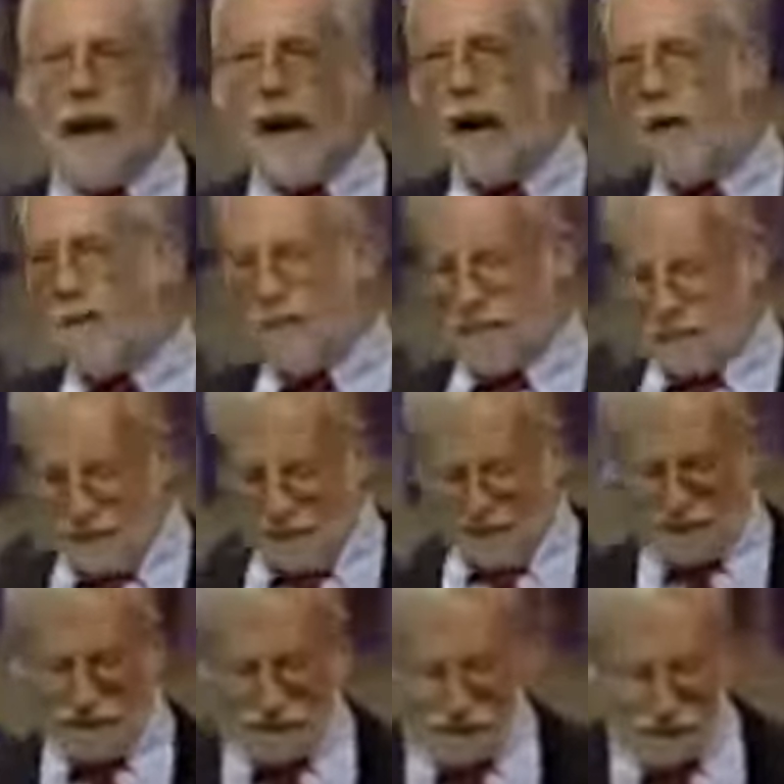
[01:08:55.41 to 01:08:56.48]
Now,
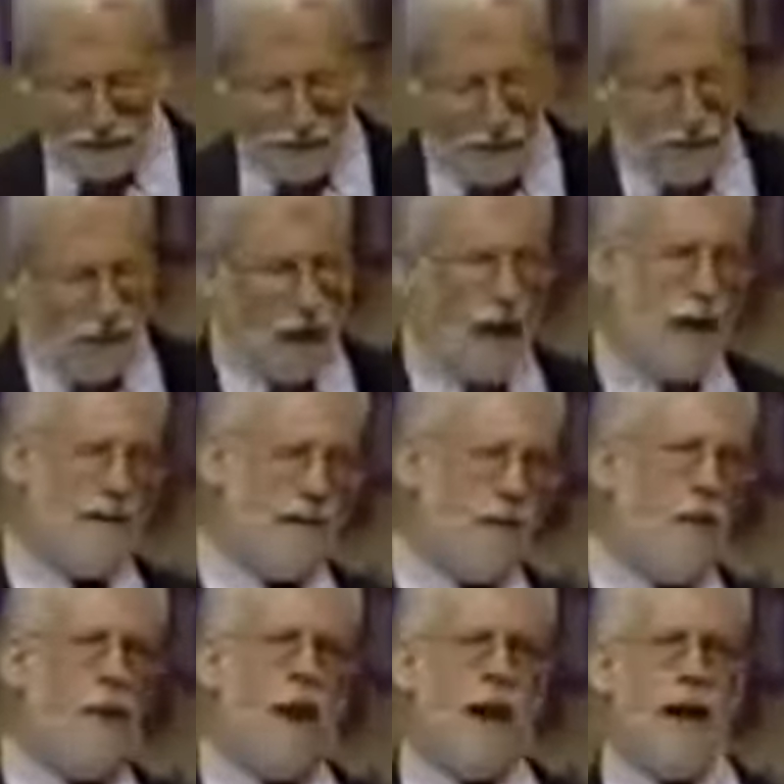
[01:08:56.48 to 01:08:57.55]
if
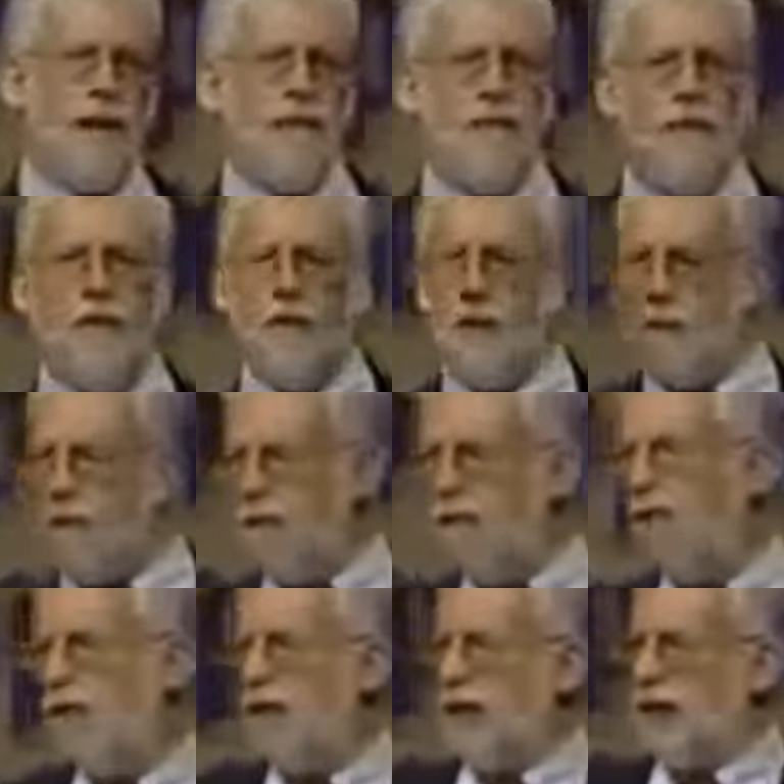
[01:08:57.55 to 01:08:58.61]
you want any further
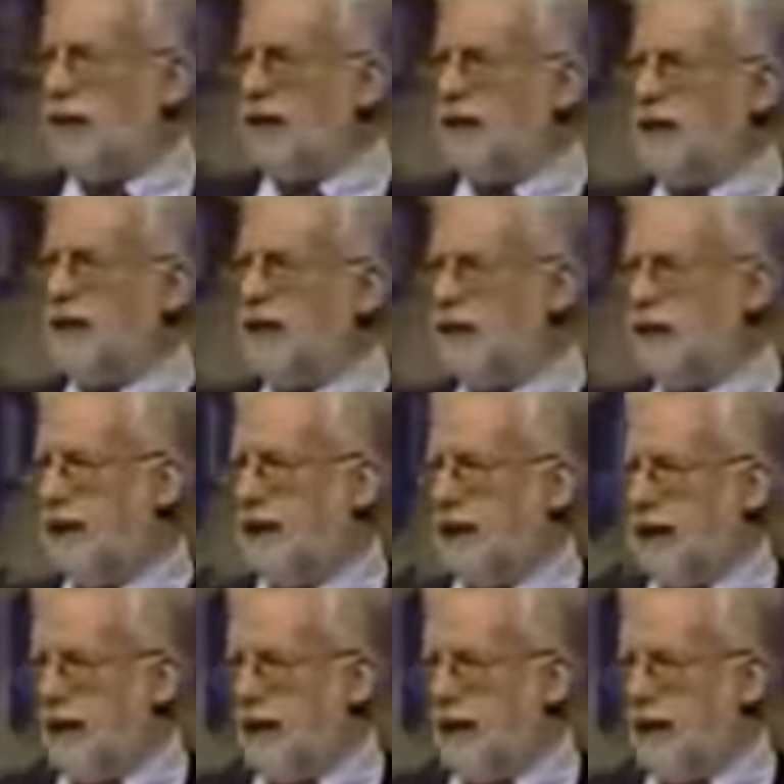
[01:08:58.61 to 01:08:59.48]
proof of this,